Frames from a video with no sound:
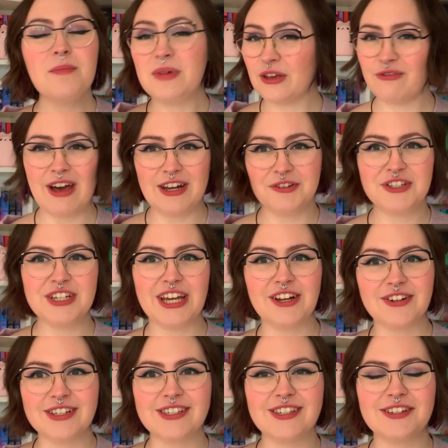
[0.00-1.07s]
Big fan of Jay
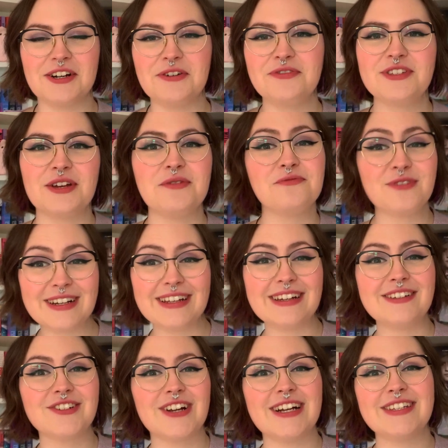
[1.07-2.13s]
Kristoff, so I'm really
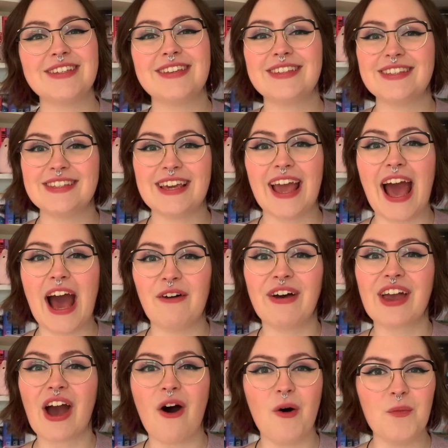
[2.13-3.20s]
interested to see how I
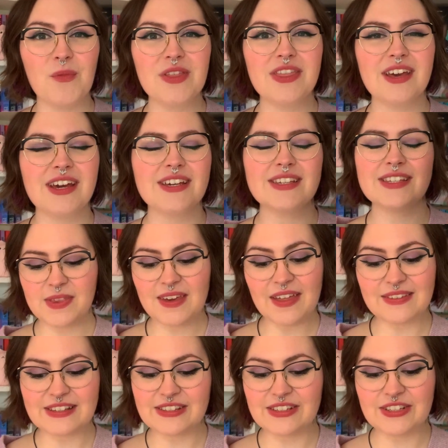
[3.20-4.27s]
get on with this. So yeah,
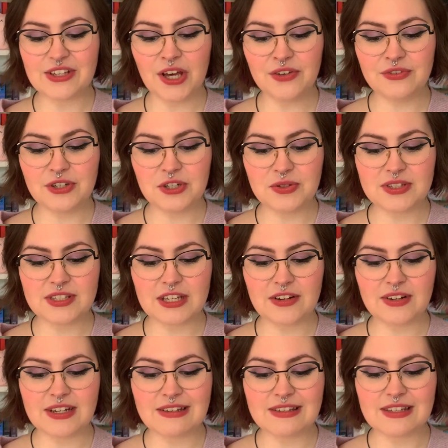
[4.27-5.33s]
this is the start of a new
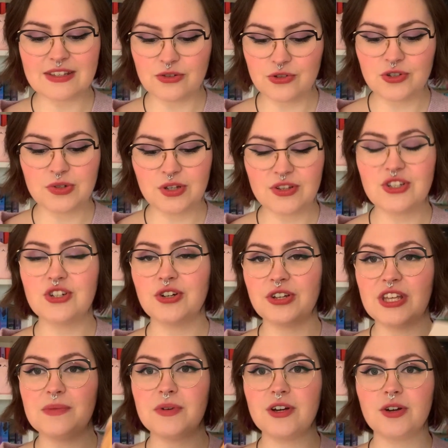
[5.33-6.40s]
series. It's also another
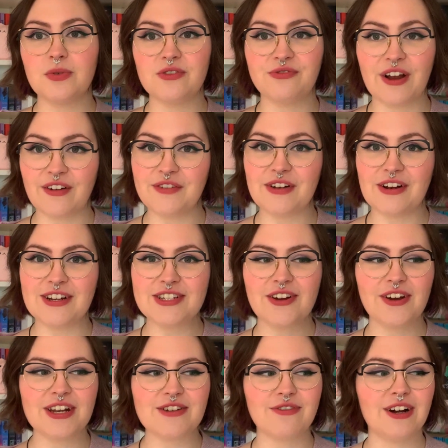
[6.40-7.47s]
chunky book with very, very
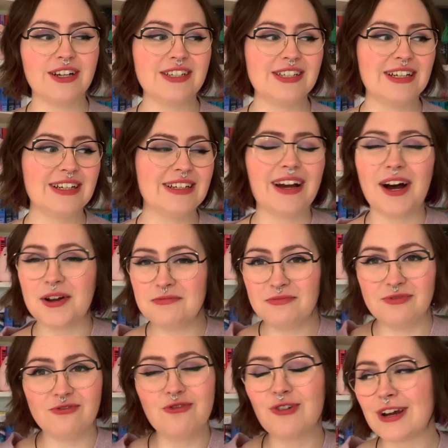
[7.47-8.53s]
tiny writing.
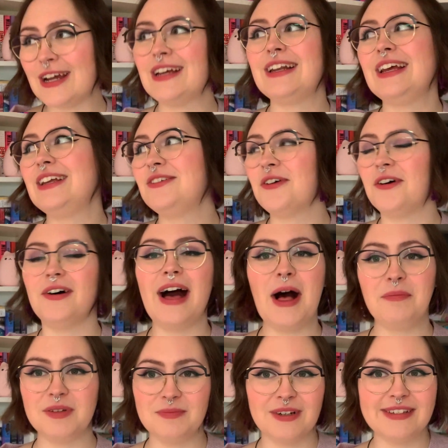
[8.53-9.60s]
I'm really not
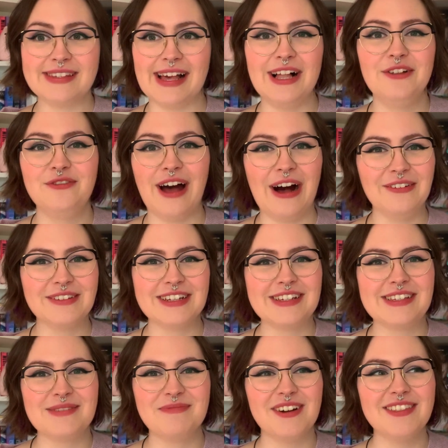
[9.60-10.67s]
helping myself out
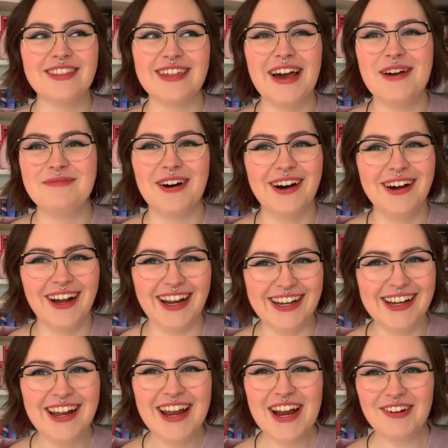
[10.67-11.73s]
this month, am I,
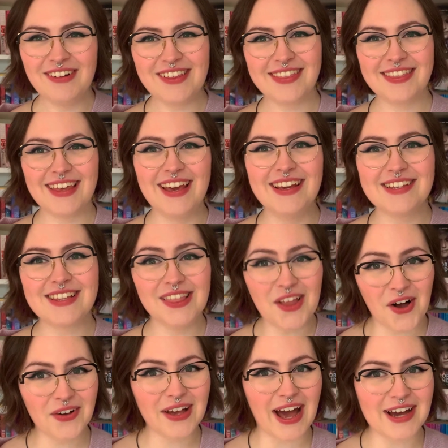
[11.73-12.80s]
with these
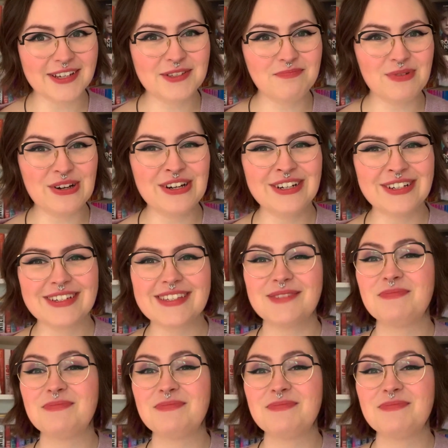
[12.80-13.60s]
long ass books,